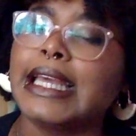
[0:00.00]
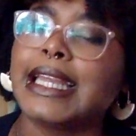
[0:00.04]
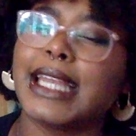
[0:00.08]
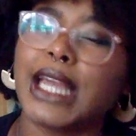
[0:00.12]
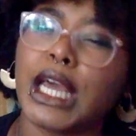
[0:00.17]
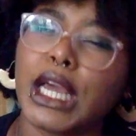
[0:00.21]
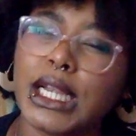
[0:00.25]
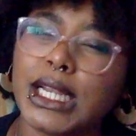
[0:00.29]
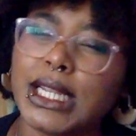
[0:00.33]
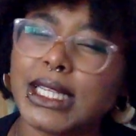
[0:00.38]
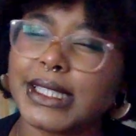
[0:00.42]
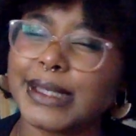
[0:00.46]

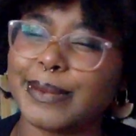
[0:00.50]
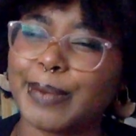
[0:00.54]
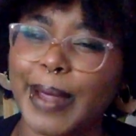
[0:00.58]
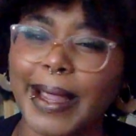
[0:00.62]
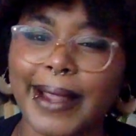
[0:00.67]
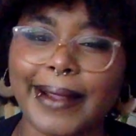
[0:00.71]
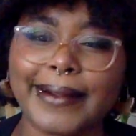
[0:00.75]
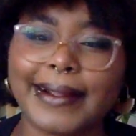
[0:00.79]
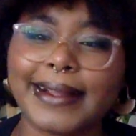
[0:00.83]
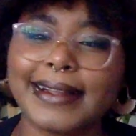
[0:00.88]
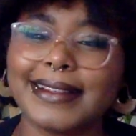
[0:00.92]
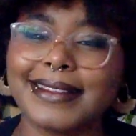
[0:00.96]
not his
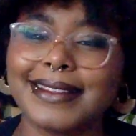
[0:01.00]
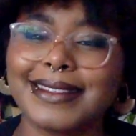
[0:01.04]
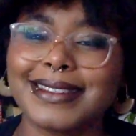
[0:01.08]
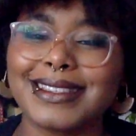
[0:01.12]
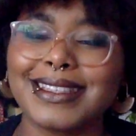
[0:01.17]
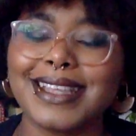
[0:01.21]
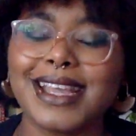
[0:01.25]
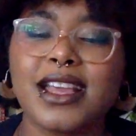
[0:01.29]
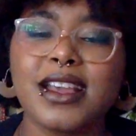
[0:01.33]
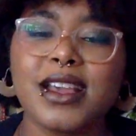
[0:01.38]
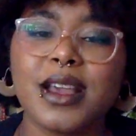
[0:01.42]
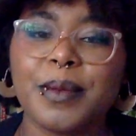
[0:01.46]

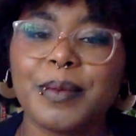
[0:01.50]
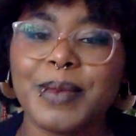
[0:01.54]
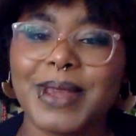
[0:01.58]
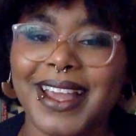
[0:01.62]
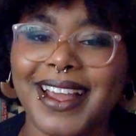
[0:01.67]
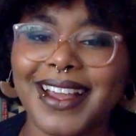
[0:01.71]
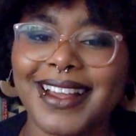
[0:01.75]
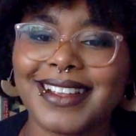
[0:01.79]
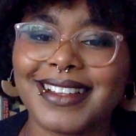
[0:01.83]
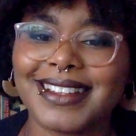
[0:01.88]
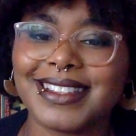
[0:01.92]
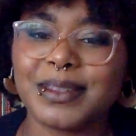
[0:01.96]
parents,
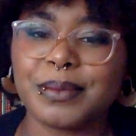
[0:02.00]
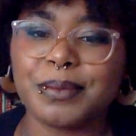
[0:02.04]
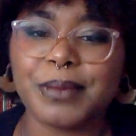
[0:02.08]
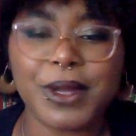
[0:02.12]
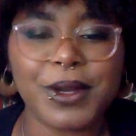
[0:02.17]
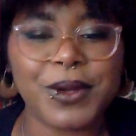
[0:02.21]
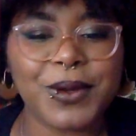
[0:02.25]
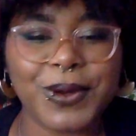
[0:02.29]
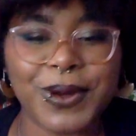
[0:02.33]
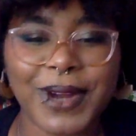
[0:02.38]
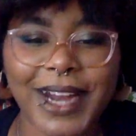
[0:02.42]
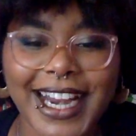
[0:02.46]
because
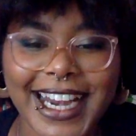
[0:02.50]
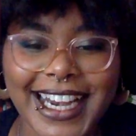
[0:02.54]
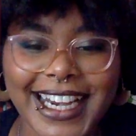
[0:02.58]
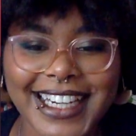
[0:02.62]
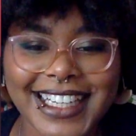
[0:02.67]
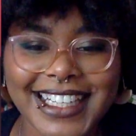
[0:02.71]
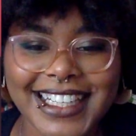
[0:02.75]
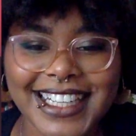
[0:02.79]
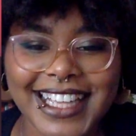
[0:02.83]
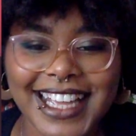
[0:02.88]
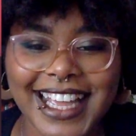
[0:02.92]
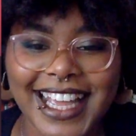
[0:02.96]
middle grade